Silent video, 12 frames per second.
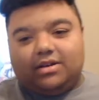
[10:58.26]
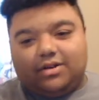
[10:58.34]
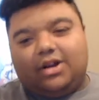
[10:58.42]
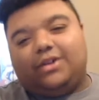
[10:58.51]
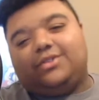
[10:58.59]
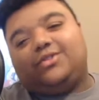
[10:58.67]

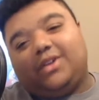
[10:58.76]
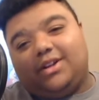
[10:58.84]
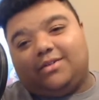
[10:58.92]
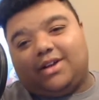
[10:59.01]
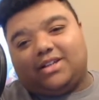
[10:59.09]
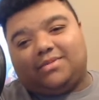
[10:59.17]
Oh, street
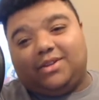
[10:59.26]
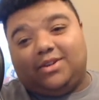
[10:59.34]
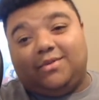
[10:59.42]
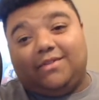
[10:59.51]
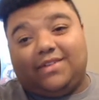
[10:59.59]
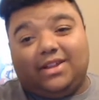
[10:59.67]
harassment, you
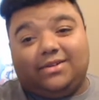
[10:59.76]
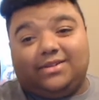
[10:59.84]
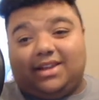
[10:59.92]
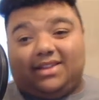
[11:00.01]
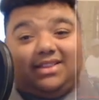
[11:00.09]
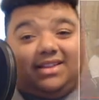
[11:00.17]
mean videos
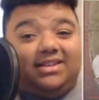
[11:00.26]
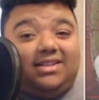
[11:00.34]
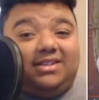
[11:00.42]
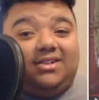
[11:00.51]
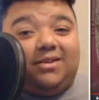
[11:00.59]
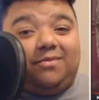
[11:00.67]
like this
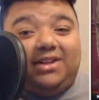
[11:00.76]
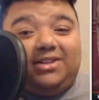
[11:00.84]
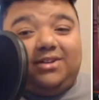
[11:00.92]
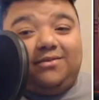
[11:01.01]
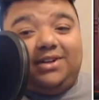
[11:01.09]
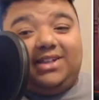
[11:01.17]
that took place
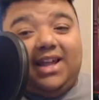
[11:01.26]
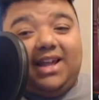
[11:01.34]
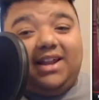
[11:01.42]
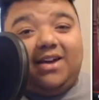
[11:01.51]
over a 10-hour